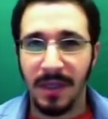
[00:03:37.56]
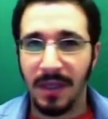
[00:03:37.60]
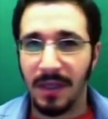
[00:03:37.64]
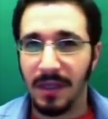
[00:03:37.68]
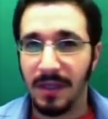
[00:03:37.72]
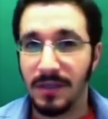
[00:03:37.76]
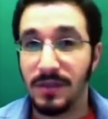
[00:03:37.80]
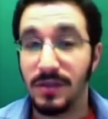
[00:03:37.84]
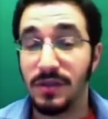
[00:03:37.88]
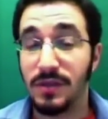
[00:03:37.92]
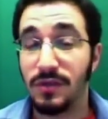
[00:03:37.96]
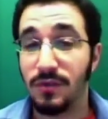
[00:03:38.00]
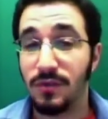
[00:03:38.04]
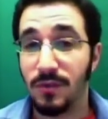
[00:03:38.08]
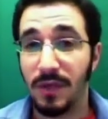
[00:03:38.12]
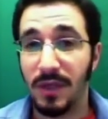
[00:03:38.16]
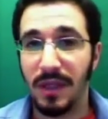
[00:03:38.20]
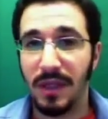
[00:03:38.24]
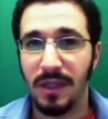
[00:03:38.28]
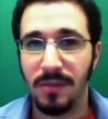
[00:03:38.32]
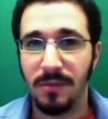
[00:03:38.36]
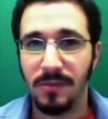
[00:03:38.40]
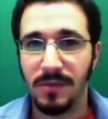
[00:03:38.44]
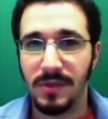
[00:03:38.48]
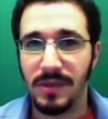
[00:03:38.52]

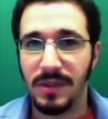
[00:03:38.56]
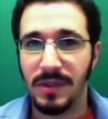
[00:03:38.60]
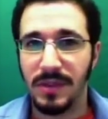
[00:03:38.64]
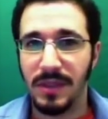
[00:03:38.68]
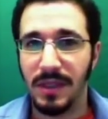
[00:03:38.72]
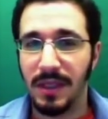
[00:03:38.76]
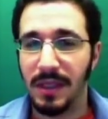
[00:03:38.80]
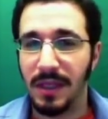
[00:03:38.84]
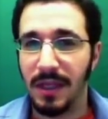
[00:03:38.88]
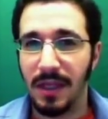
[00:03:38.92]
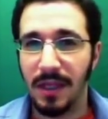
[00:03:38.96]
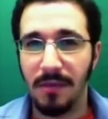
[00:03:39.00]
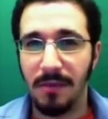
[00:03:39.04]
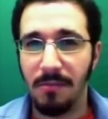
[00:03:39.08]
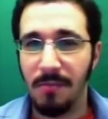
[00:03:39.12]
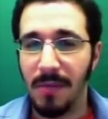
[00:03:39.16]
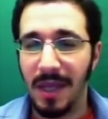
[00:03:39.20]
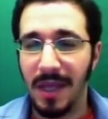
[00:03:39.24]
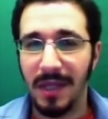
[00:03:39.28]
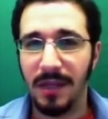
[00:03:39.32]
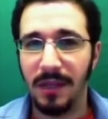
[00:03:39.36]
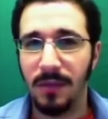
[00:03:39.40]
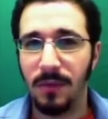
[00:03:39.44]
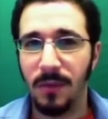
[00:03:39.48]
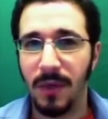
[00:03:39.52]
extremes in
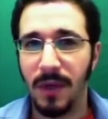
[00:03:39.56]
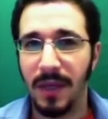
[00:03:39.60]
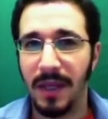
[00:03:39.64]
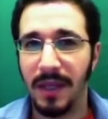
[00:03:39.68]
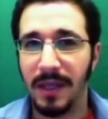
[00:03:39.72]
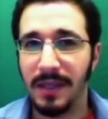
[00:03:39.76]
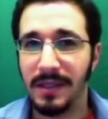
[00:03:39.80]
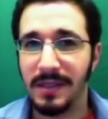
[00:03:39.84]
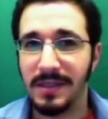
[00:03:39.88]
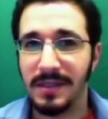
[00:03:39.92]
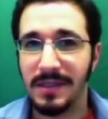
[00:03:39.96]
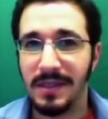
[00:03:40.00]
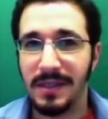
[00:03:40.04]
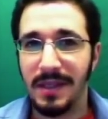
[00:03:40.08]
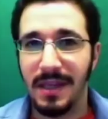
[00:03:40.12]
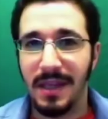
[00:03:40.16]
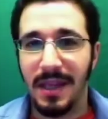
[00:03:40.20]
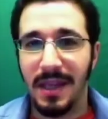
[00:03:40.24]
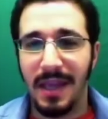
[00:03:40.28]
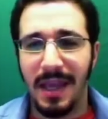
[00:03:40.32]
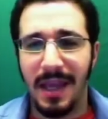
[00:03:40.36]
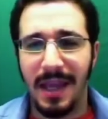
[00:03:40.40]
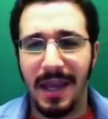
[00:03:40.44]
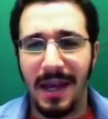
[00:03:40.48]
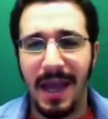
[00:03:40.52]
many ways,
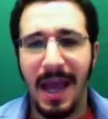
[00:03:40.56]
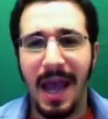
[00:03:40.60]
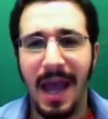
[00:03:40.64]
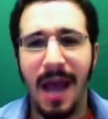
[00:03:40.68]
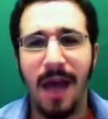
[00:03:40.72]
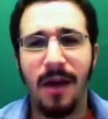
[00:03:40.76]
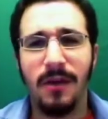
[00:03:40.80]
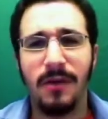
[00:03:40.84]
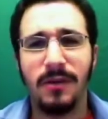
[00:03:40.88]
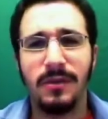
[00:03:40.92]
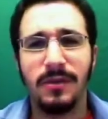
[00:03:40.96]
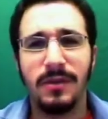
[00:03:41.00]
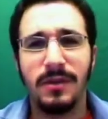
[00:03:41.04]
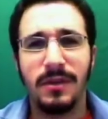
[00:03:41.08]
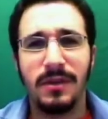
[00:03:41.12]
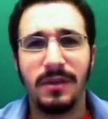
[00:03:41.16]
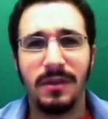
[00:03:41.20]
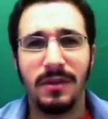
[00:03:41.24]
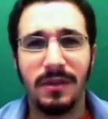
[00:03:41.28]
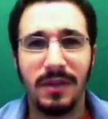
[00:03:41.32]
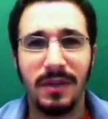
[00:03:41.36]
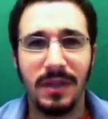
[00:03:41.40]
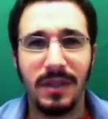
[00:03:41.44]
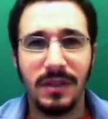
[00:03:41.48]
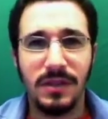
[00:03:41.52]
and how
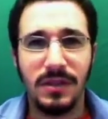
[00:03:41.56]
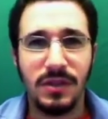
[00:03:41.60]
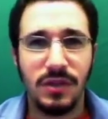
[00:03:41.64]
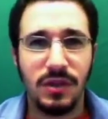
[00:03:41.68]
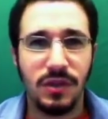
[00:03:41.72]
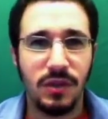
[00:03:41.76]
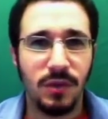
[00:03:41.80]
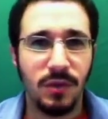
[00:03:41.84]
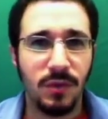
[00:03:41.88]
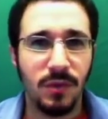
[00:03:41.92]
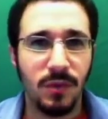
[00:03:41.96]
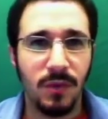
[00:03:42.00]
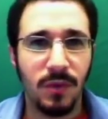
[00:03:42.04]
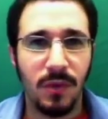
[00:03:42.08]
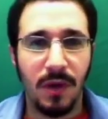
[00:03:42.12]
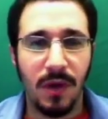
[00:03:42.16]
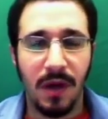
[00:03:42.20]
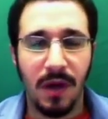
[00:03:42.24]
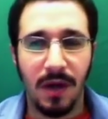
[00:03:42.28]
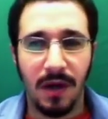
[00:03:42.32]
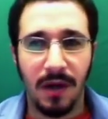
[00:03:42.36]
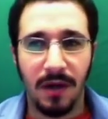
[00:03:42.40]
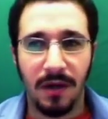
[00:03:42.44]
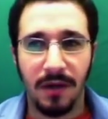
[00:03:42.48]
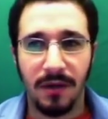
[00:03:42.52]
these two
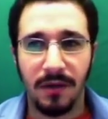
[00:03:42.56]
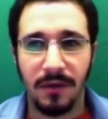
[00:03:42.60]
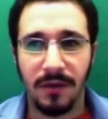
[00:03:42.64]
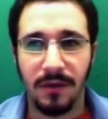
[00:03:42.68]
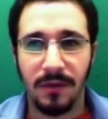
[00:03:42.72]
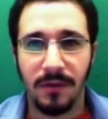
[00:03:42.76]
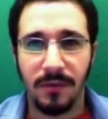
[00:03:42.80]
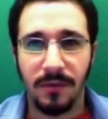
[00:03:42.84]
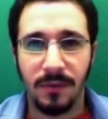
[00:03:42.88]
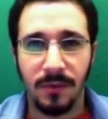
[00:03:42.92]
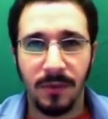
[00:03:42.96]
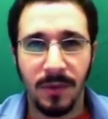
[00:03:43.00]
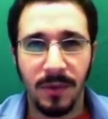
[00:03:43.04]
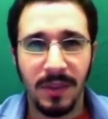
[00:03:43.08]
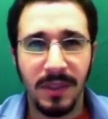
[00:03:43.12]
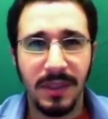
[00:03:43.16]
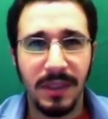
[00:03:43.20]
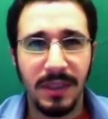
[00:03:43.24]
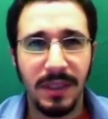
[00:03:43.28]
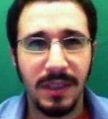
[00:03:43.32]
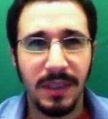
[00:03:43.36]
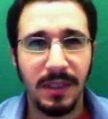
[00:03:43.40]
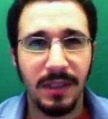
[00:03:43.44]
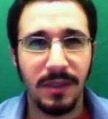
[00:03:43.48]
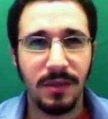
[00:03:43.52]
are
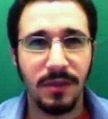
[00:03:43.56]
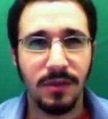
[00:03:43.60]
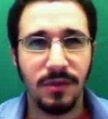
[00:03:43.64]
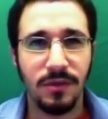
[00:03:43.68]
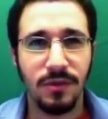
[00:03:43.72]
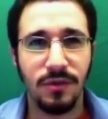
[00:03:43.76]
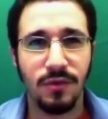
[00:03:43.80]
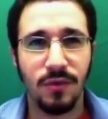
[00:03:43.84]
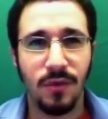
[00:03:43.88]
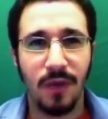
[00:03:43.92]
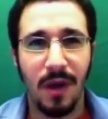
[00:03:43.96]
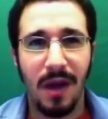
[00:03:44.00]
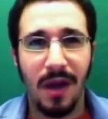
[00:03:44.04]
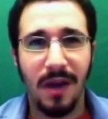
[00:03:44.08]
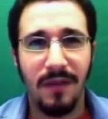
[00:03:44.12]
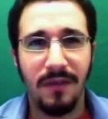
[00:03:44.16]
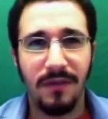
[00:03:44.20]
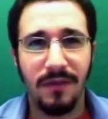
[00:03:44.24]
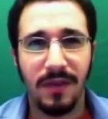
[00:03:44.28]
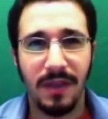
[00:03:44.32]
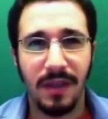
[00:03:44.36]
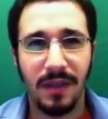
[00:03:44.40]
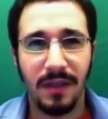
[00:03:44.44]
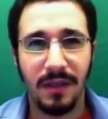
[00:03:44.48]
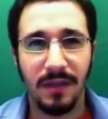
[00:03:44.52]
really
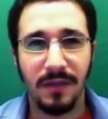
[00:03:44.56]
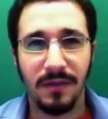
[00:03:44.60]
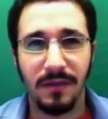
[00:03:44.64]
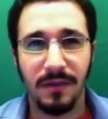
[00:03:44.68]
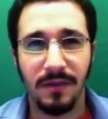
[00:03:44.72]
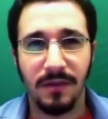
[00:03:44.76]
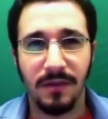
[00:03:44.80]
driving